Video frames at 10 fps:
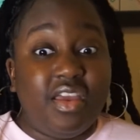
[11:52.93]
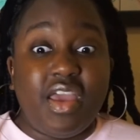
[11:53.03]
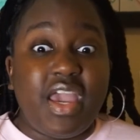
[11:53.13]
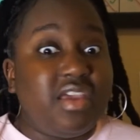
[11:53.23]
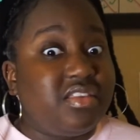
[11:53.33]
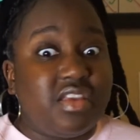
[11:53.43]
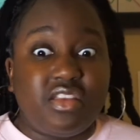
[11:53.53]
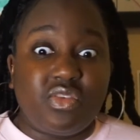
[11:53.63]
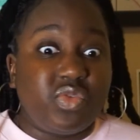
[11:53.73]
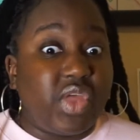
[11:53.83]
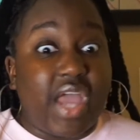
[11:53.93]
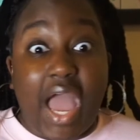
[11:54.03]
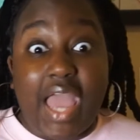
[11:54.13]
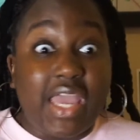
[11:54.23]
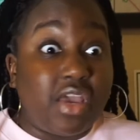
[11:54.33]
Hastings was like,
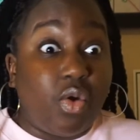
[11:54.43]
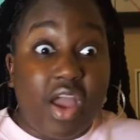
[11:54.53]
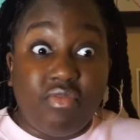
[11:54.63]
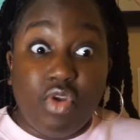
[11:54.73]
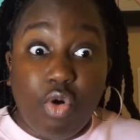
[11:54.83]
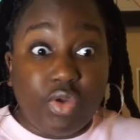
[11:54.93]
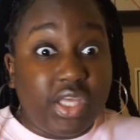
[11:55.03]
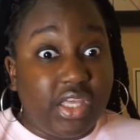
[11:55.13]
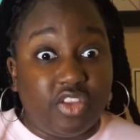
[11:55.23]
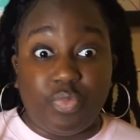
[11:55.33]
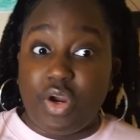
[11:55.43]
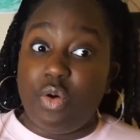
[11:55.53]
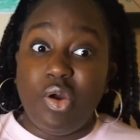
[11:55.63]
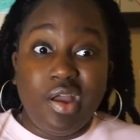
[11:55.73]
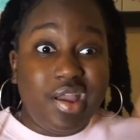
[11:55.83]
I ain't gonna have no kids, bro.